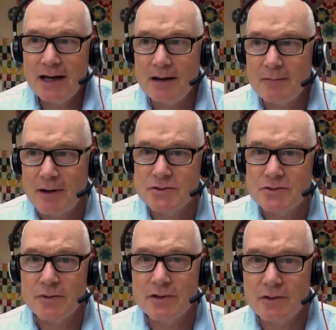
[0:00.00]
um, I will
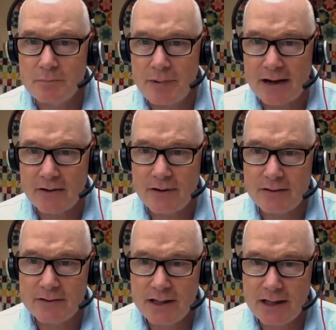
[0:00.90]
start with a little
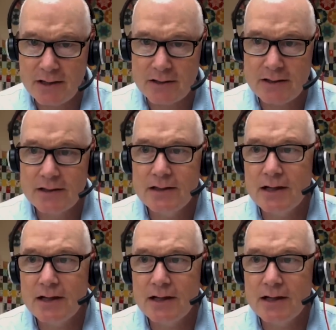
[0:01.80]
background here.